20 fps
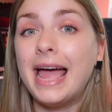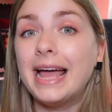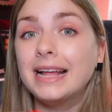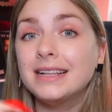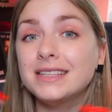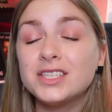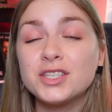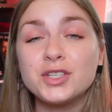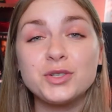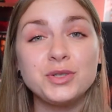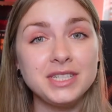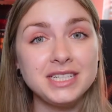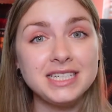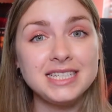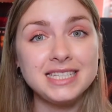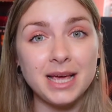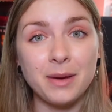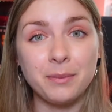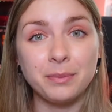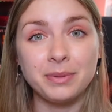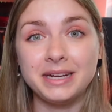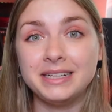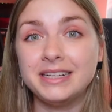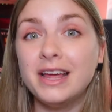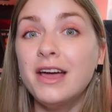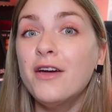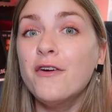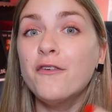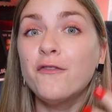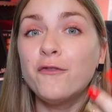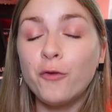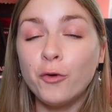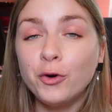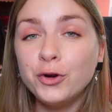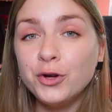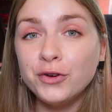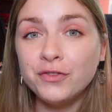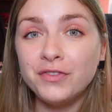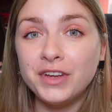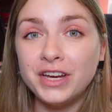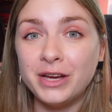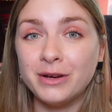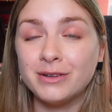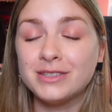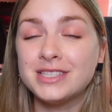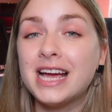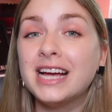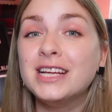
end screen template for your videos,